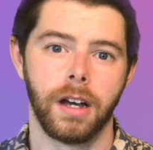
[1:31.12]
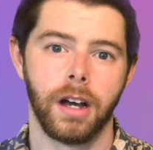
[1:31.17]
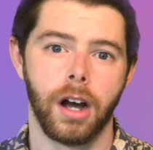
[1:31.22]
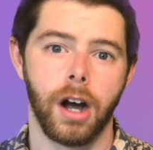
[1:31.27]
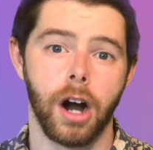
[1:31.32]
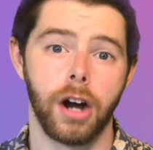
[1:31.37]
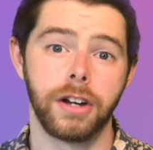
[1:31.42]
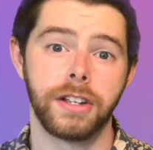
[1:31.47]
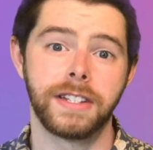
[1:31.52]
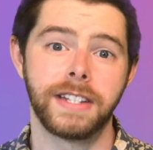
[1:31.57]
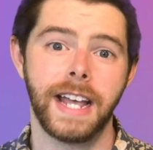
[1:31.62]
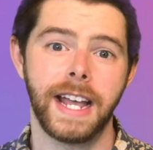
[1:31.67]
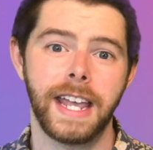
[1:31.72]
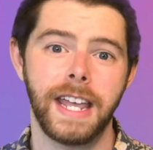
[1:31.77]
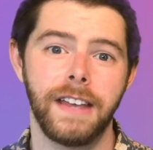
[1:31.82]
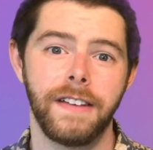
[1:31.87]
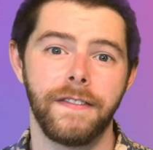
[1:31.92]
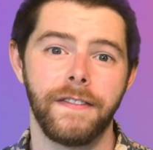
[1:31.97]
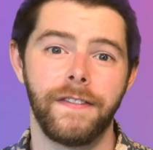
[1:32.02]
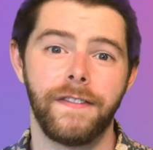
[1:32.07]
Our
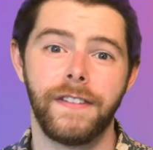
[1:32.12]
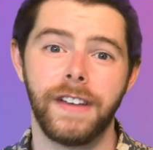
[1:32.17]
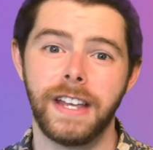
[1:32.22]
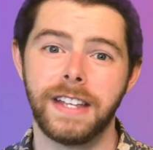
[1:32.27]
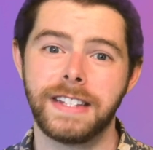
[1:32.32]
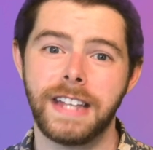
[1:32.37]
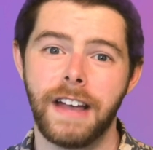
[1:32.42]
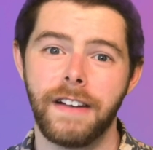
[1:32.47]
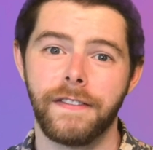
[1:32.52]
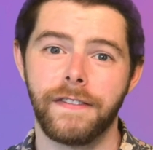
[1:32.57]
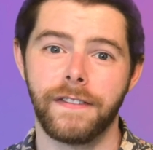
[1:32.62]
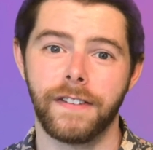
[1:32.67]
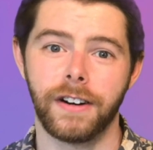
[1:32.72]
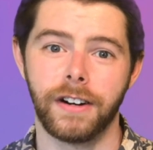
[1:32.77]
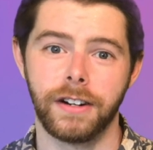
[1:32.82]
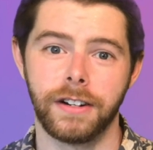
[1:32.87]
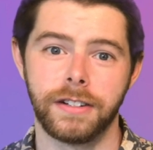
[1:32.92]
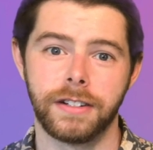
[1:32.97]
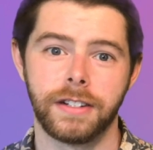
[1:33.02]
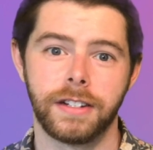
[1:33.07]
second Fists at
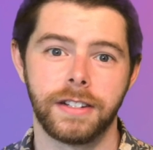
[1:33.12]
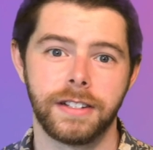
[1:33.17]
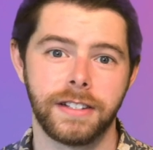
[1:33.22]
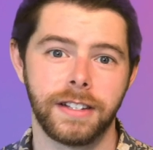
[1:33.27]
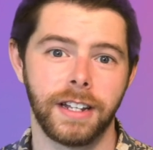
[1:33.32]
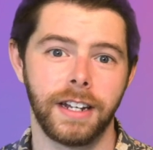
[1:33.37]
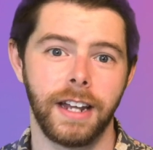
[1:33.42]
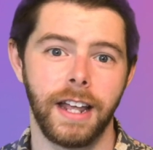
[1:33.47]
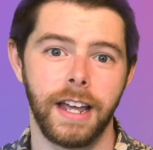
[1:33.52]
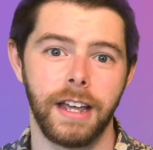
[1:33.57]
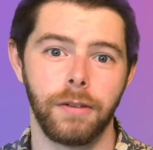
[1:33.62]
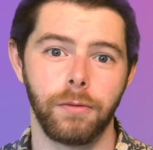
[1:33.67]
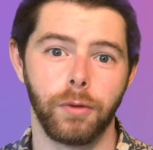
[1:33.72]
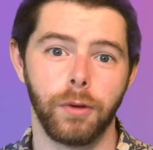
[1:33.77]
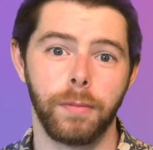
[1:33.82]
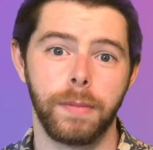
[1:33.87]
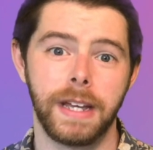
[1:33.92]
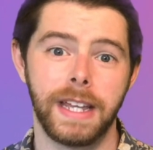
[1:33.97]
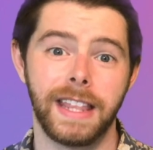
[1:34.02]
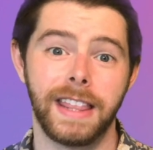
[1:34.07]
First Sunday
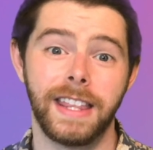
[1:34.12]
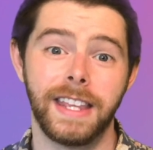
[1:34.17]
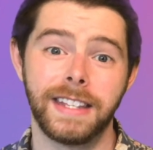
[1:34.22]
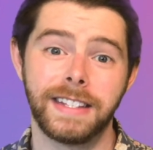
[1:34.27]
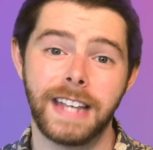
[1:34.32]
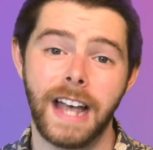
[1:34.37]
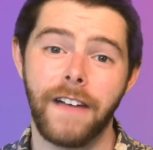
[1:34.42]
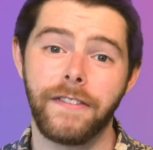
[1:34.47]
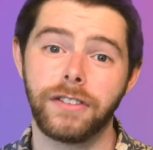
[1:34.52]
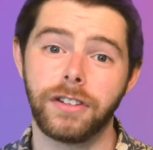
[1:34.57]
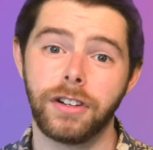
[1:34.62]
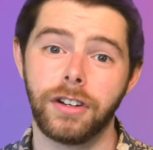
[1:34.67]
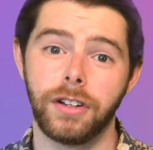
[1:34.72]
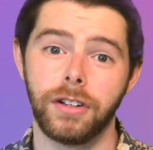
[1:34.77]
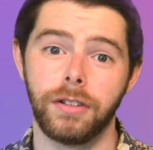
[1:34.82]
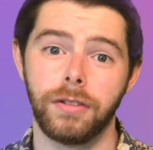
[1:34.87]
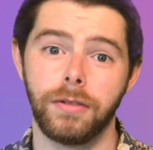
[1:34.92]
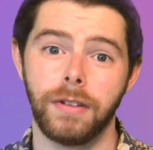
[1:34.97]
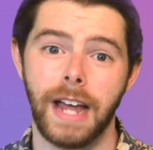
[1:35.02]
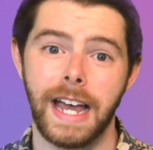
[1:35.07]
will be this
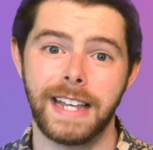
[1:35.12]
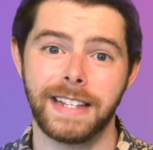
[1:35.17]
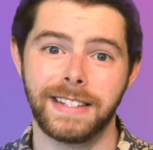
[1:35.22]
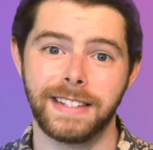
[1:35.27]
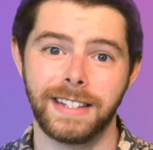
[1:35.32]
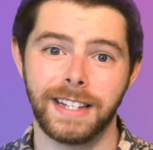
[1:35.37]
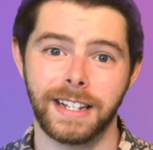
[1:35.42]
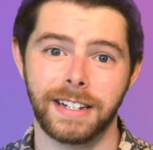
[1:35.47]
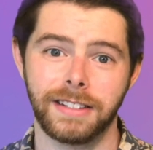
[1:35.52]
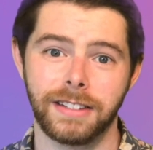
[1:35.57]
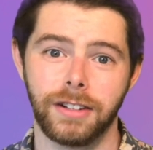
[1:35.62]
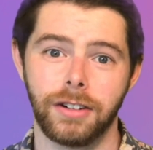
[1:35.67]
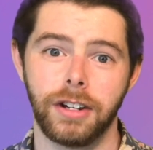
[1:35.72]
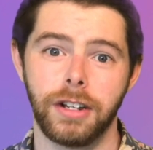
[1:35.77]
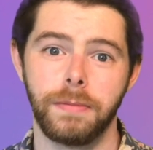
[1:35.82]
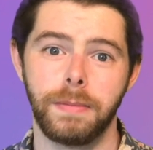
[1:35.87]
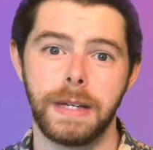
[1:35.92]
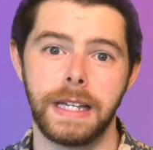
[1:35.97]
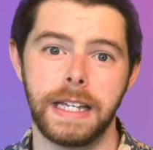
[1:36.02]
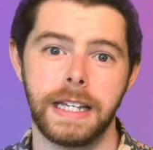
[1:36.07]
afternoon at
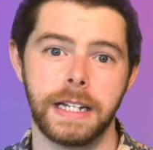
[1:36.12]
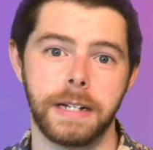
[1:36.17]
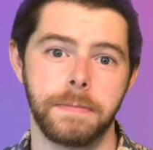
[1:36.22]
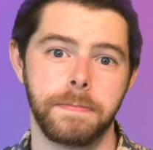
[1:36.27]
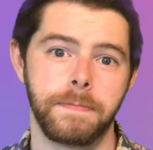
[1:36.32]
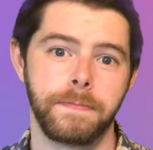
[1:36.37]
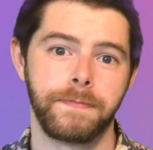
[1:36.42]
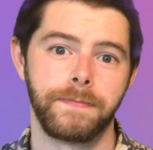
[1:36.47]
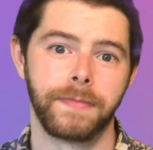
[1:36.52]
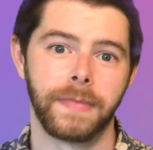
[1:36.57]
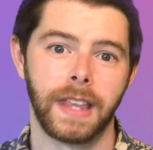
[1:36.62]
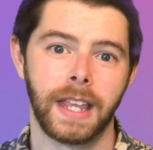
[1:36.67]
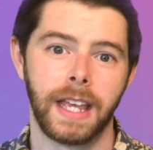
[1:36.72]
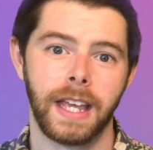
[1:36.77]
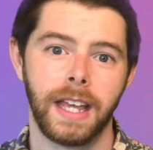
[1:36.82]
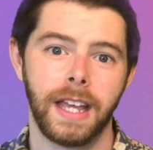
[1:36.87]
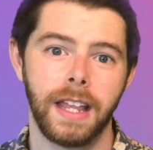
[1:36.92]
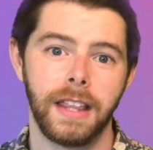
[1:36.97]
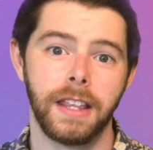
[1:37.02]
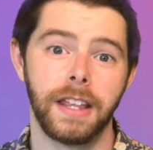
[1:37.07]
6:30 p.m.
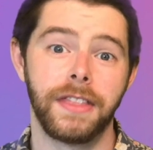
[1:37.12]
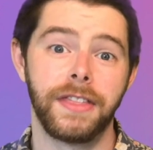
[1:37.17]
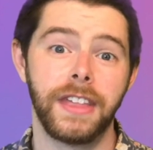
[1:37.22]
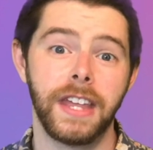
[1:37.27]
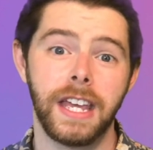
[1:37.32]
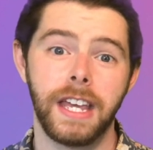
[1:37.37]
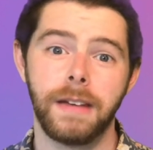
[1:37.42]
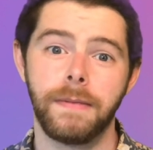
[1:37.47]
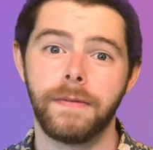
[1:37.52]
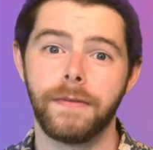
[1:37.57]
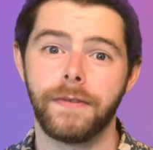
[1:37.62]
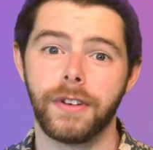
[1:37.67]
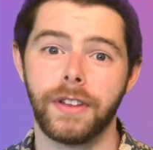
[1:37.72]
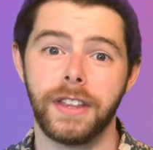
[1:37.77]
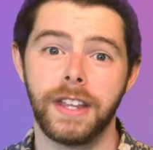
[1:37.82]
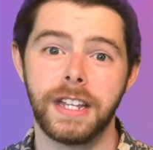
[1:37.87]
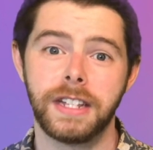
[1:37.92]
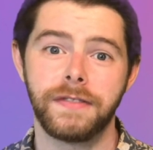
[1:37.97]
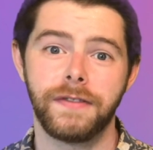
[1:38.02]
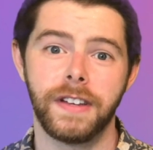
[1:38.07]
The theme for
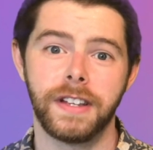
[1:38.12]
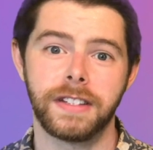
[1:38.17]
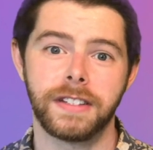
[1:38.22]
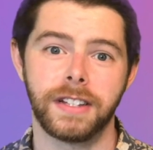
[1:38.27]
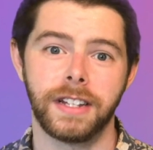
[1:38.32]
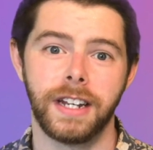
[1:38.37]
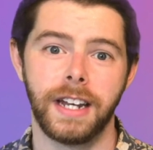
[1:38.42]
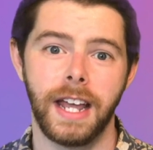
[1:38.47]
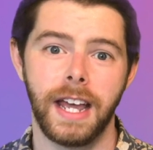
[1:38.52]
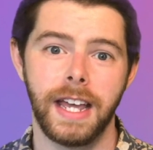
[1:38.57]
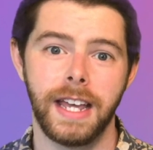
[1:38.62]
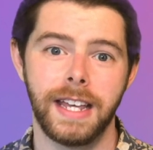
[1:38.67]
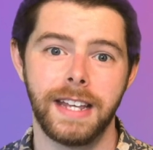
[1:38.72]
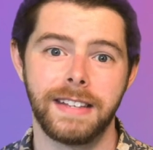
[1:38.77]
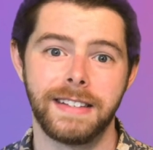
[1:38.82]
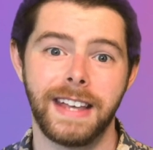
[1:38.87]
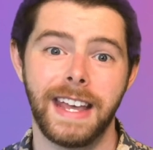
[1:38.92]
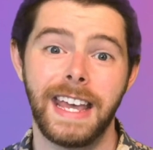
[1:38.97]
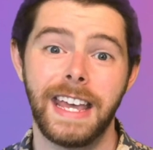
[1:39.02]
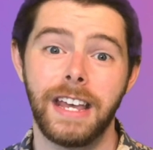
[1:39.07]
this Fifth Sunday
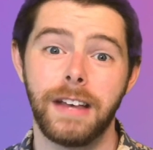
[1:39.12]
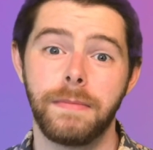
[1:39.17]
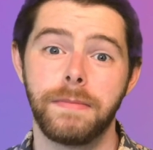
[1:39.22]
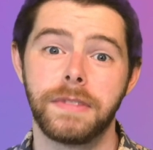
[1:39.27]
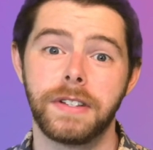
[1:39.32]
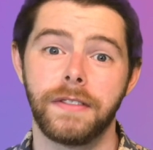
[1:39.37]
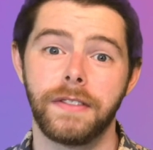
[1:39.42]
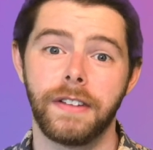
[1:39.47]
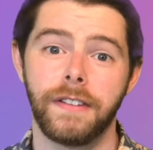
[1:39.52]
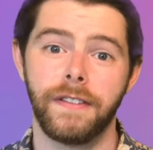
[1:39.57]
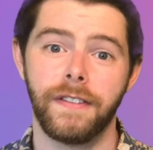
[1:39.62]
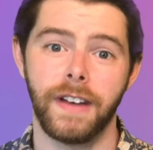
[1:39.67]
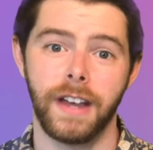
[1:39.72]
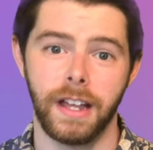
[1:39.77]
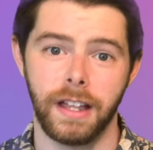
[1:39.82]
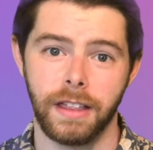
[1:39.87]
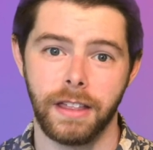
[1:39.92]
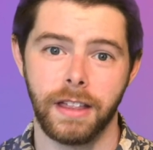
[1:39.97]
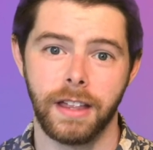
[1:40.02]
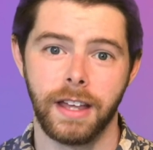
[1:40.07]
is Hymns of the
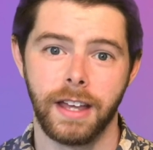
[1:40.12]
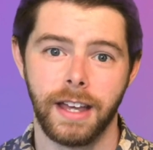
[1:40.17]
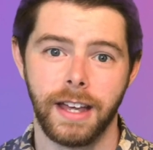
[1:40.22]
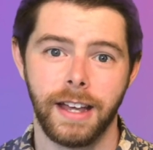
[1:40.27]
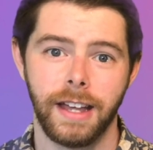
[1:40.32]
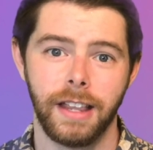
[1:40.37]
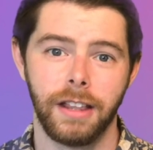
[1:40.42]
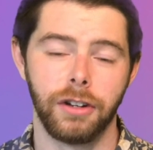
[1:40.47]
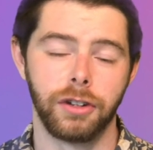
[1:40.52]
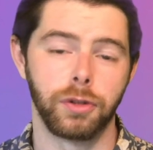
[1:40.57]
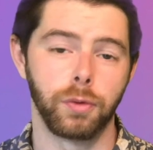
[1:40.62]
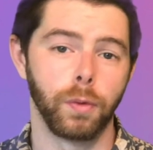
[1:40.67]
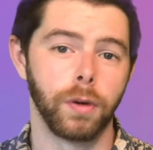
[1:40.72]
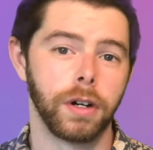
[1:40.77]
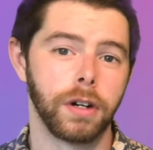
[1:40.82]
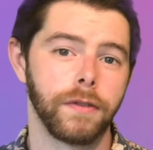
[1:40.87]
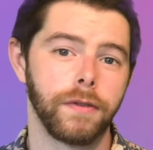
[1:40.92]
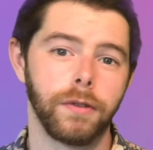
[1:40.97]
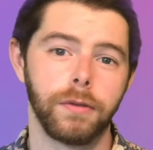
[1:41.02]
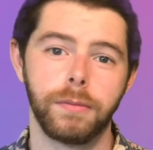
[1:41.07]
Faith. There's
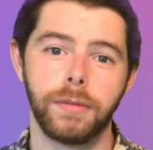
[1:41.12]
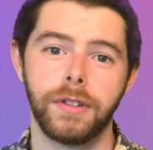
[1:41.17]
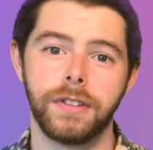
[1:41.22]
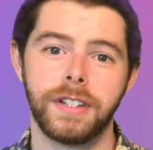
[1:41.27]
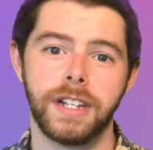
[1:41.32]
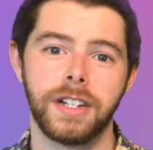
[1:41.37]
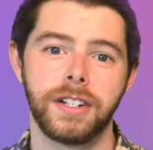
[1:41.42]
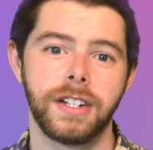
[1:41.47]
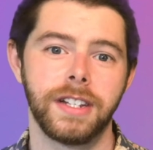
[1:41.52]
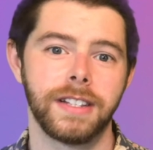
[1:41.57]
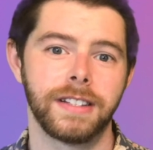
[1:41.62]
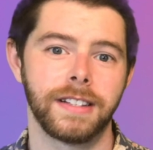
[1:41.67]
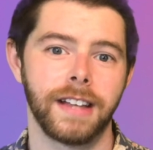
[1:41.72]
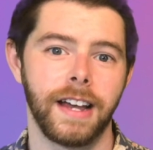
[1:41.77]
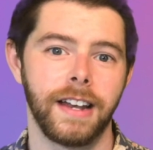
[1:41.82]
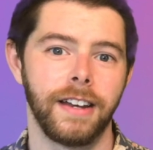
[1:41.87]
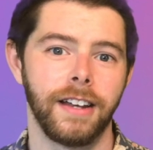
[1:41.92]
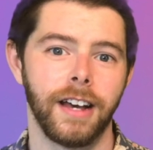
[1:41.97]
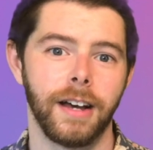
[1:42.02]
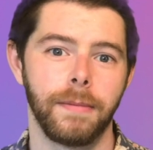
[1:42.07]
wonderful musicians
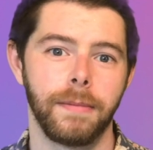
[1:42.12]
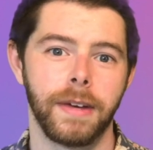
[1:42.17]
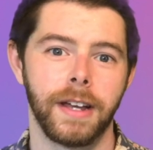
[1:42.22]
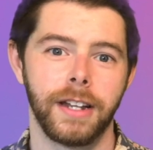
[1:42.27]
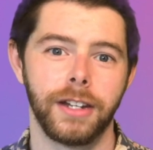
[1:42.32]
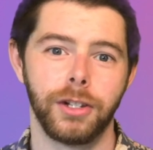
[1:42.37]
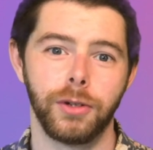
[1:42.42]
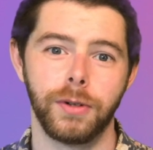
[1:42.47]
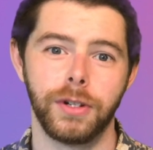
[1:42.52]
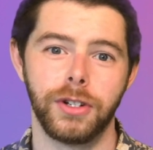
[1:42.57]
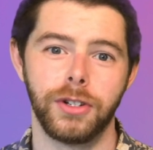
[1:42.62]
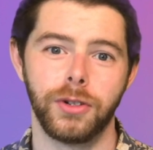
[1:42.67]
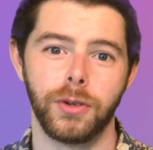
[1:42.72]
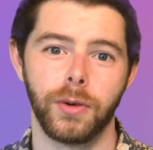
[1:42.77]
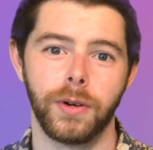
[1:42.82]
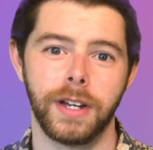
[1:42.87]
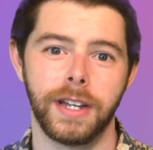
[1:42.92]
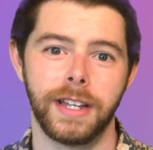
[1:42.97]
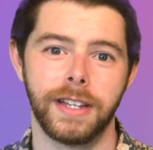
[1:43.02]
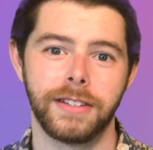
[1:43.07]
lined up to
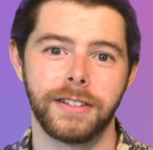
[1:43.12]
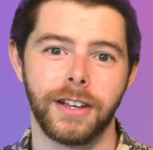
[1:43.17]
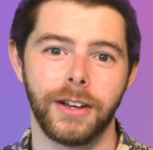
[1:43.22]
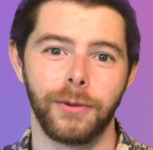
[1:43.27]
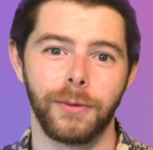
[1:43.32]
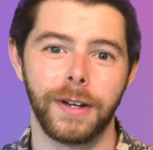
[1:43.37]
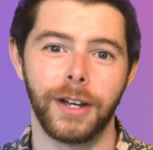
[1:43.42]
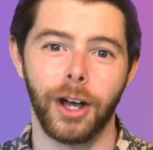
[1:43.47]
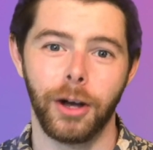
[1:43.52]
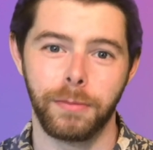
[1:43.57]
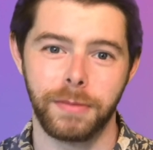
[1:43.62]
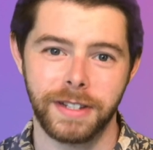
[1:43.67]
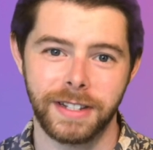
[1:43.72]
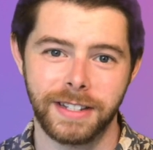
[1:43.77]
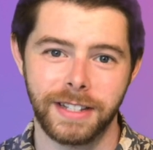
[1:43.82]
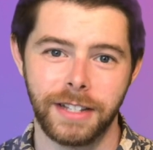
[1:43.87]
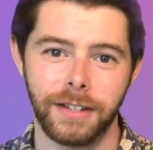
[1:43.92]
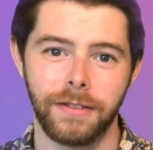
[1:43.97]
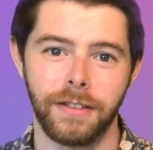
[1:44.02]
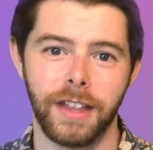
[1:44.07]
enjoy, so we hope to
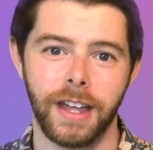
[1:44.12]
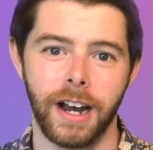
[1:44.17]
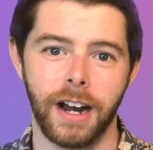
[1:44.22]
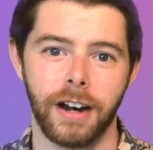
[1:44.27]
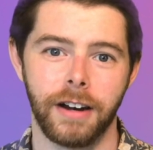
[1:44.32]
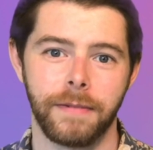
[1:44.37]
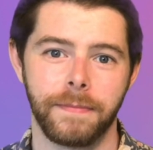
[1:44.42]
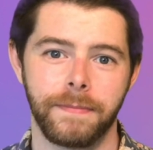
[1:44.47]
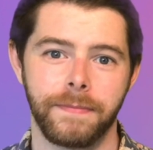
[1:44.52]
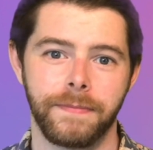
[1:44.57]
see you there.